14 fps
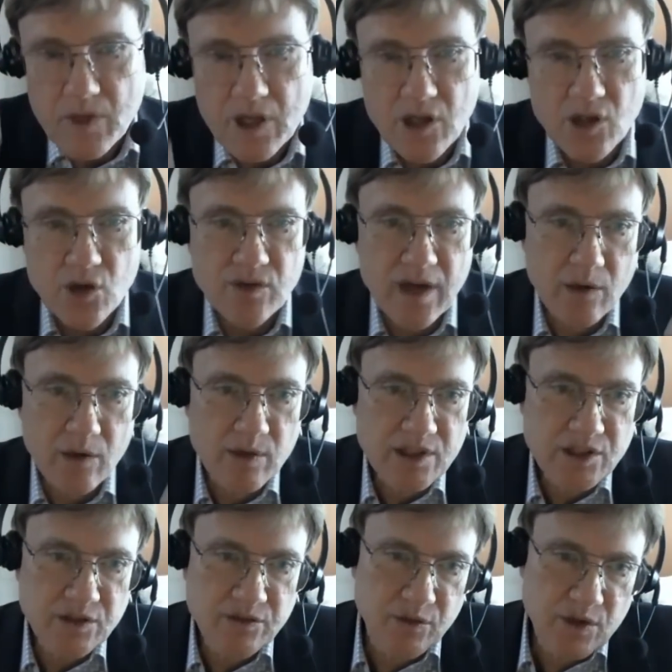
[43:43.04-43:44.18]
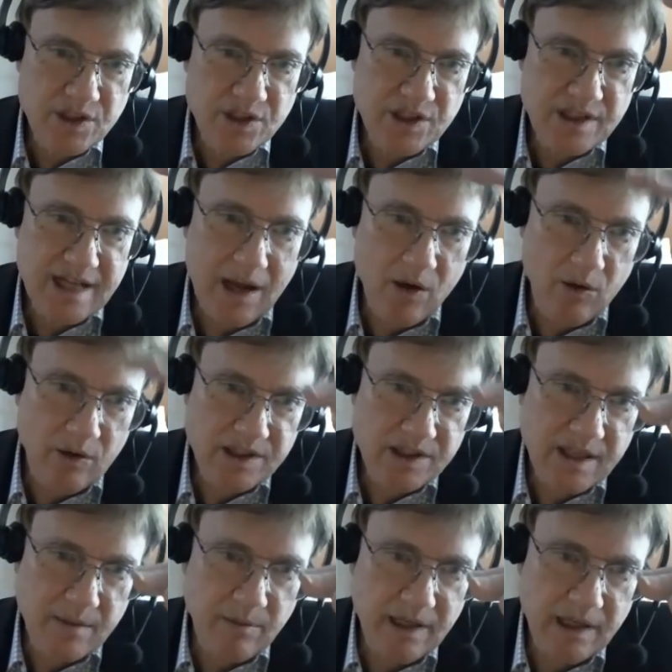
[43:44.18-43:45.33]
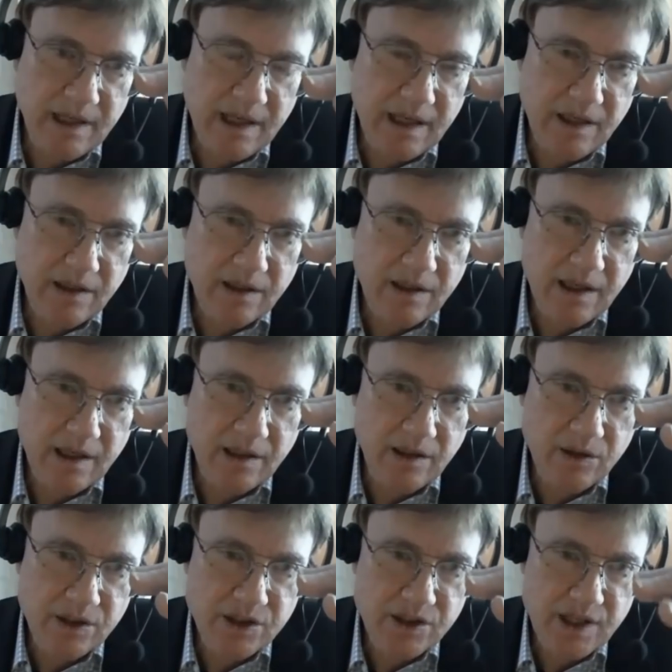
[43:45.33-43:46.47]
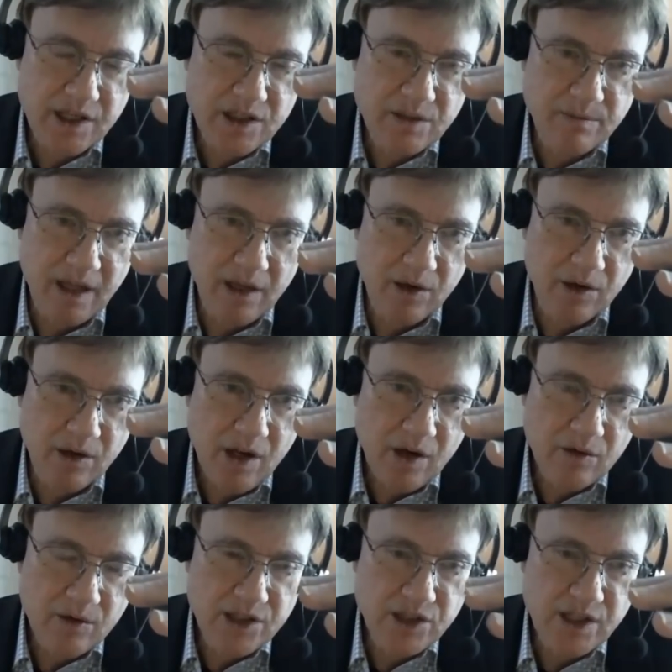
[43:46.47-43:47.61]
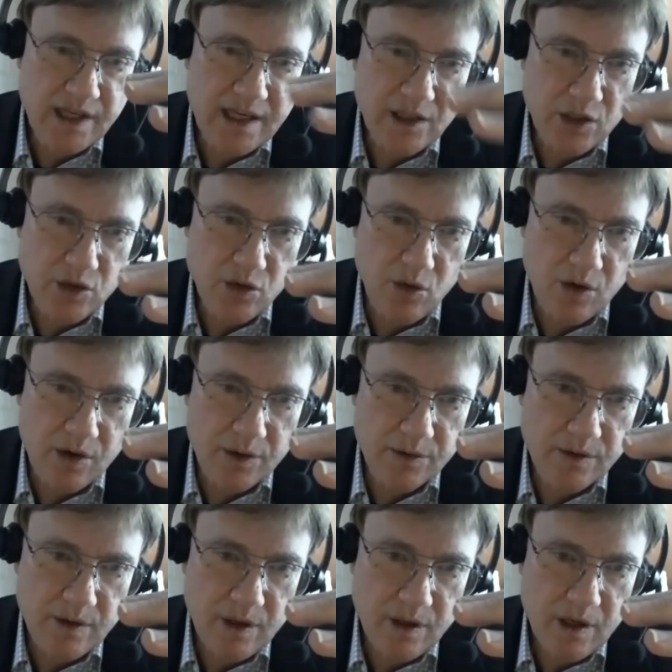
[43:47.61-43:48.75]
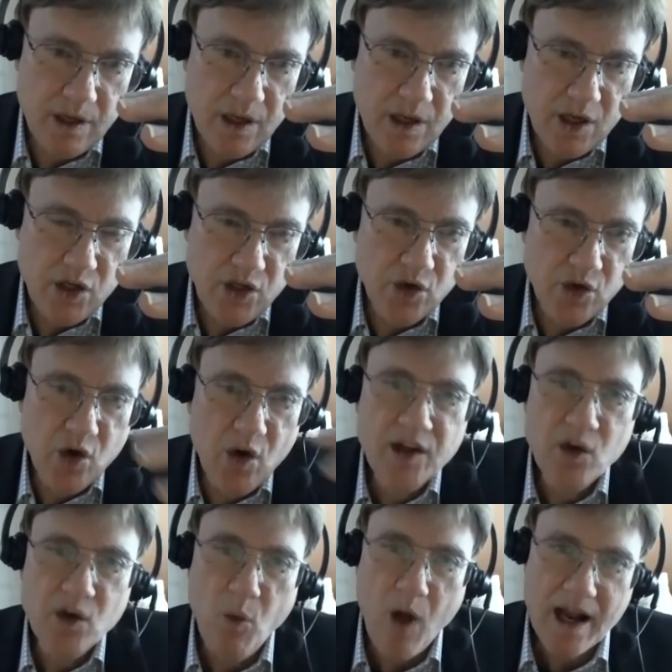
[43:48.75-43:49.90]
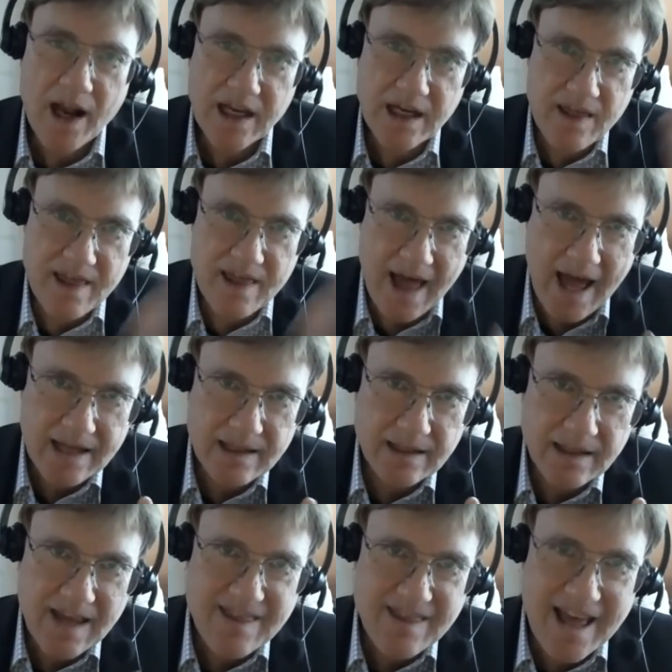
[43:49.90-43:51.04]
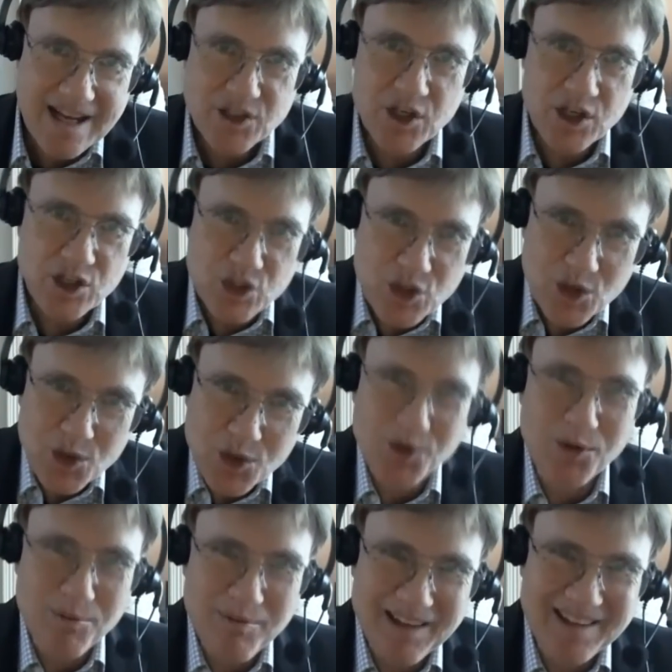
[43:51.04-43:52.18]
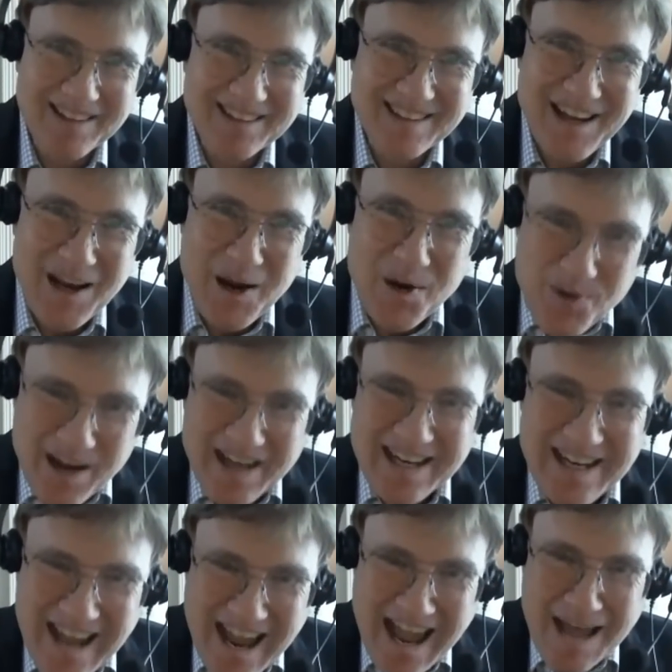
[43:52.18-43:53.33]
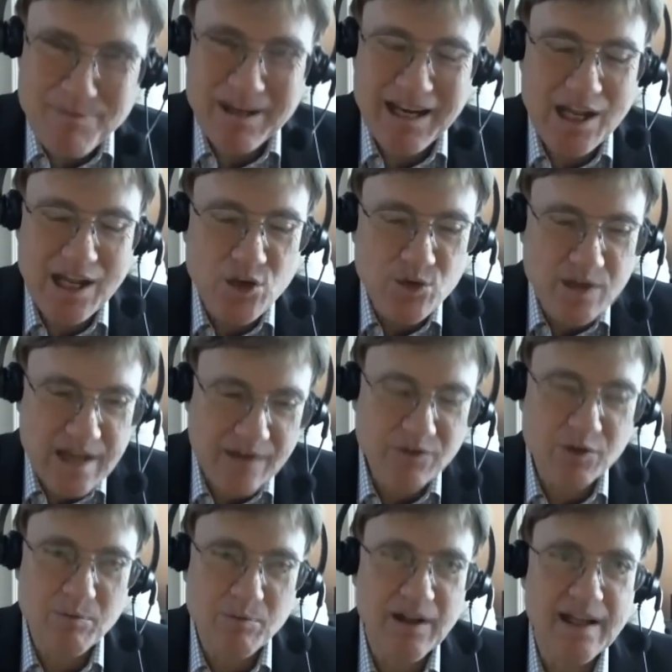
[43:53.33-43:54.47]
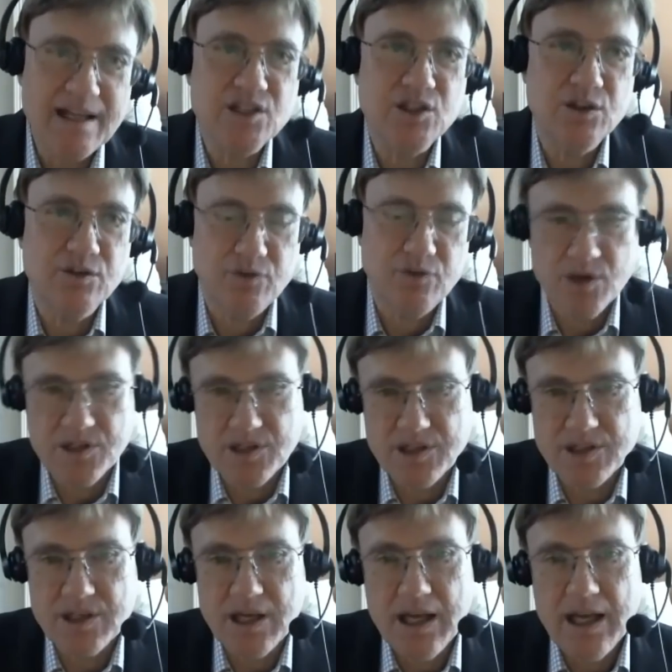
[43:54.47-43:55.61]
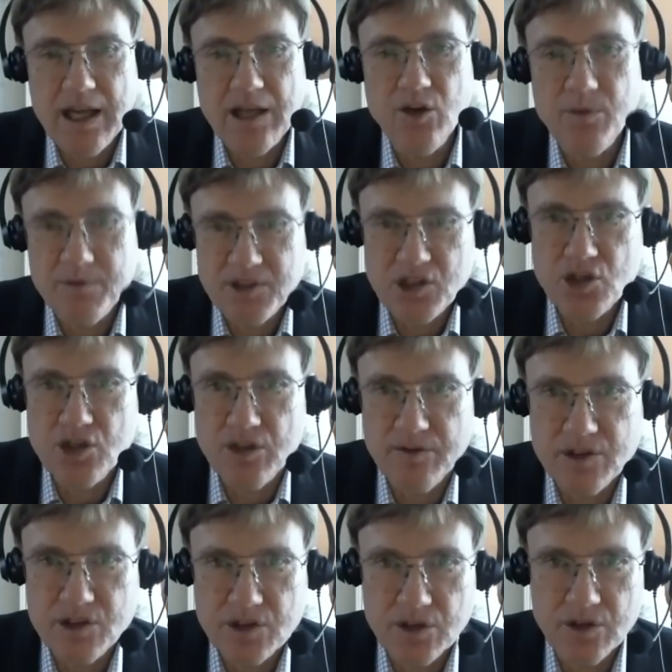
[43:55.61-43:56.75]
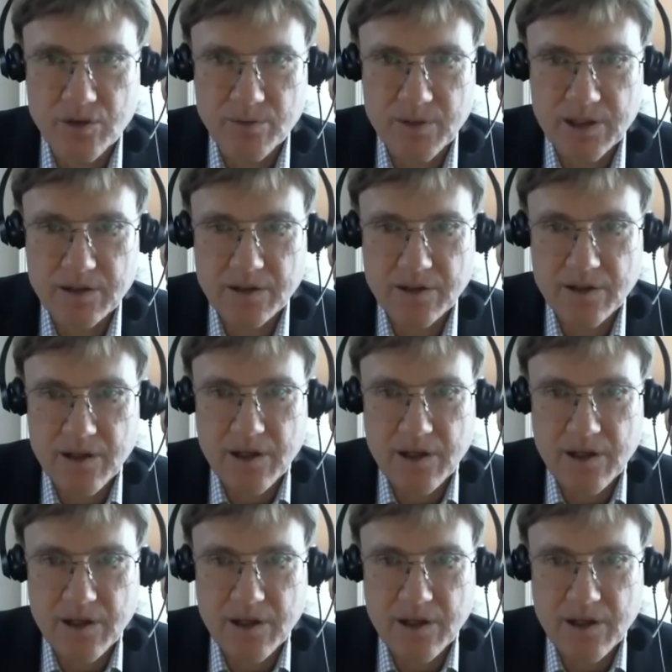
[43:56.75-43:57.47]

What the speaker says: You've got Russian forces now assembling in Lukashenko's Belarus in the north. You're going to walk into that? That is an encirclement ready to happen, and you never place your forces into a position of encirclement.